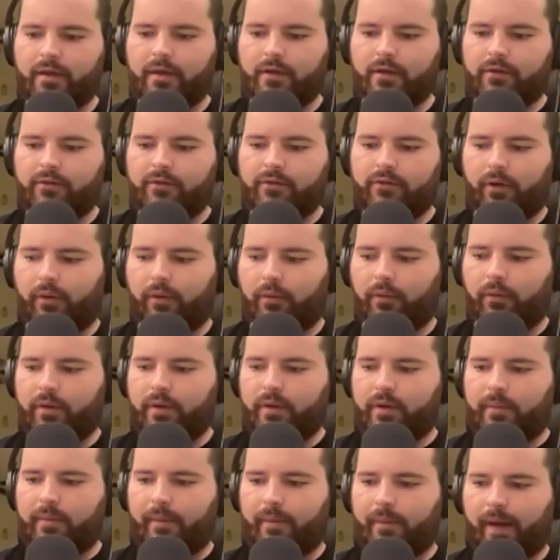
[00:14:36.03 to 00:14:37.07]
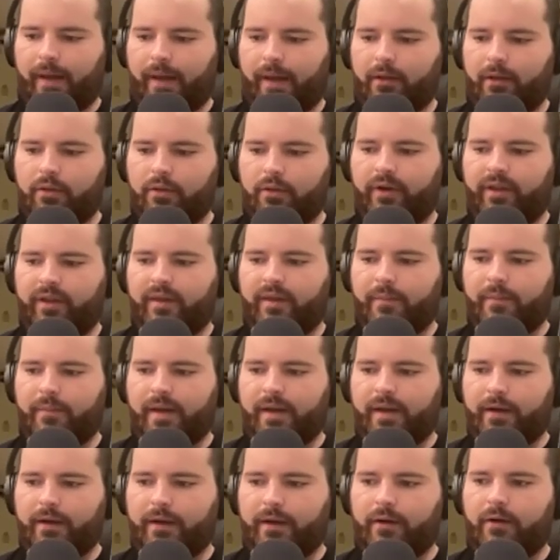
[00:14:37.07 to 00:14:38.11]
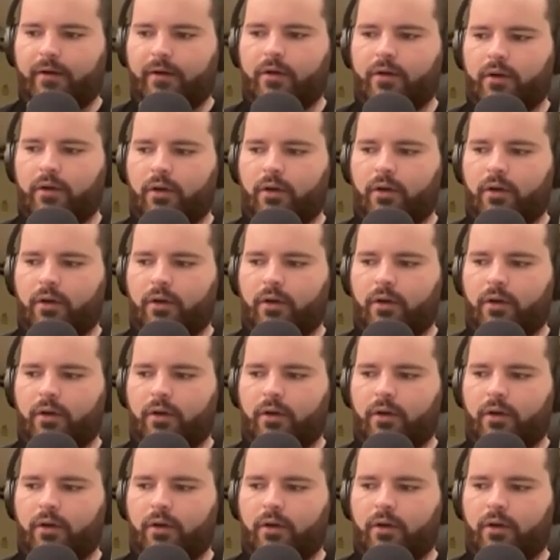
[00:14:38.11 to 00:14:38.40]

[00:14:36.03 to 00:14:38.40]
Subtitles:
So by including them in here,